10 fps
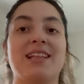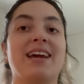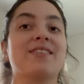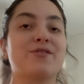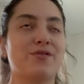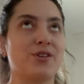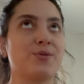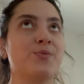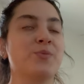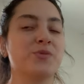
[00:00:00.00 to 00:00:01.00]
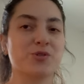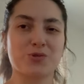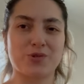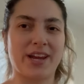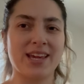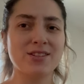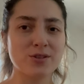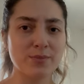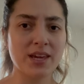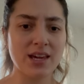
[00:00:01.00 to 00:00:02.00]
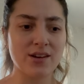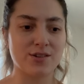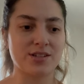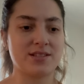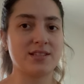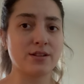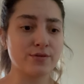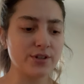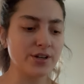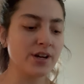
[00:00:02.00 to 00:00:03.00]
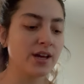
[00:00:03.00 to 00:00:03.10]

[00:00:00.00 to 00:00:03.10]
like of a gray to me or silver.